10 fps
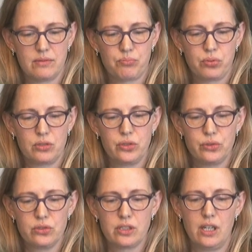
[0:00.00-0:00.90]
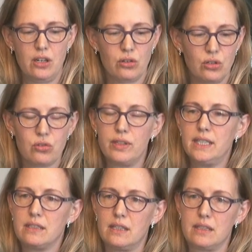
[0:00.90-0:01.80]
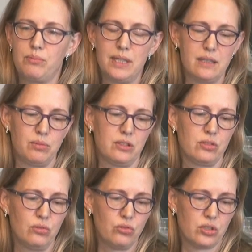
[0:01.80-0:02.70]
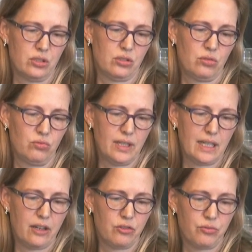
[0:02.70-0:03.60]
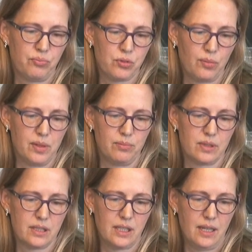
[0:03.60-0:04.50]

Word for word: produce concrete and applicable solutions to real life problems.